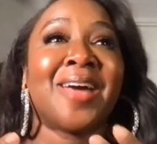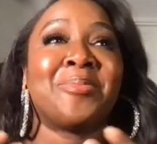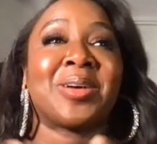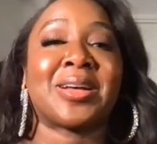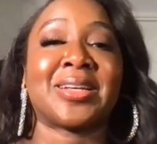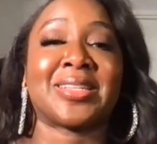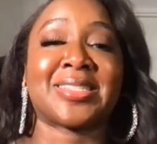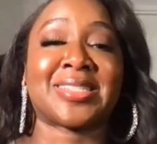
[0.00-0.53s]
and
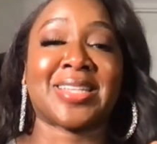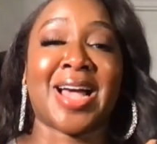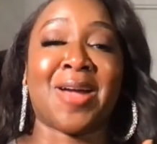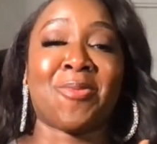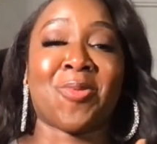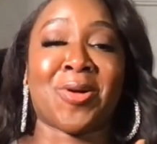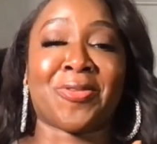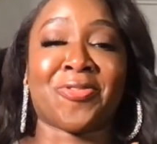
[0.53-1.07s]
because I
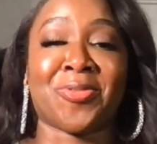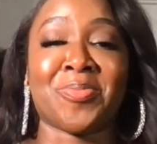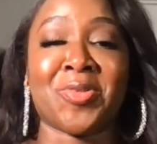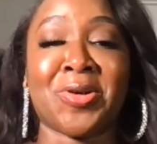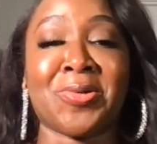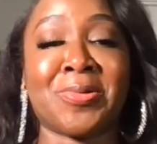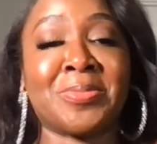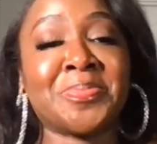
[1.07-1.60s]
work from
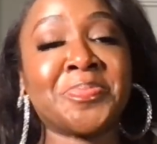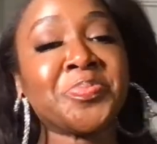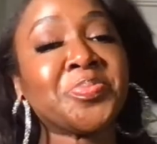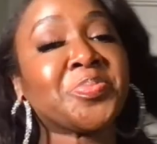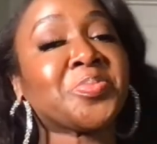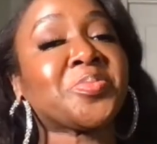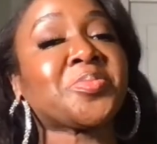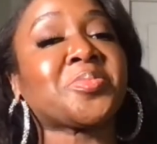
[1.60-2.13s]
home.
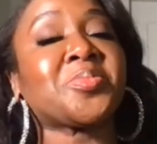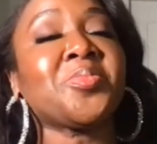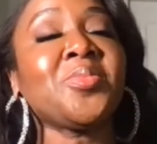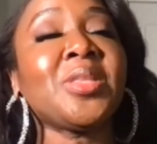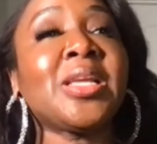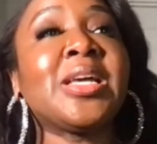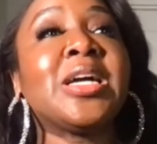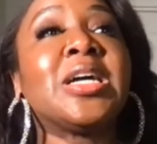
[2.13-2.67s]

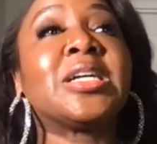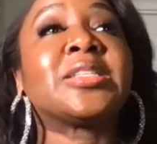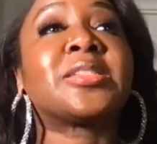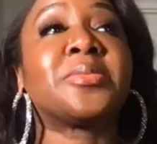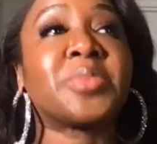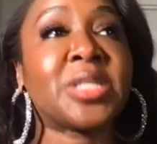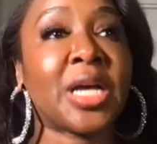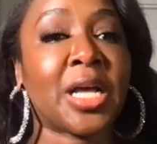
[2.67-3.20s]

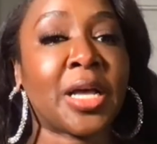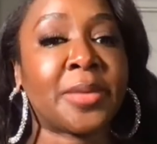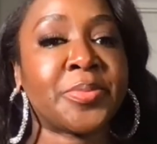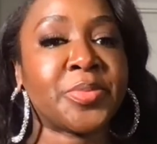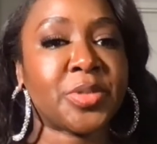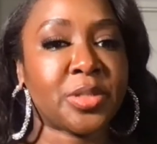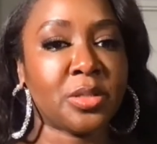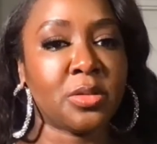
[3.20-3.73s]

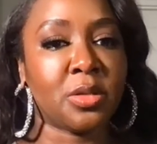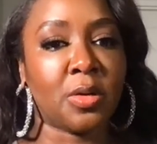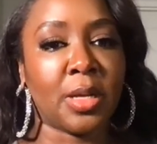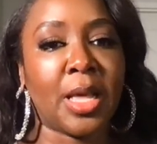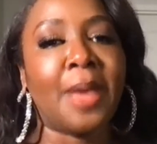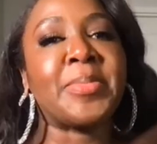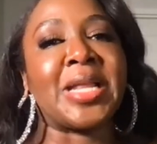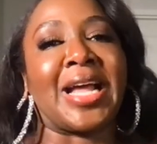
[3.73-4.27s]
Sometimes, you know, I mean,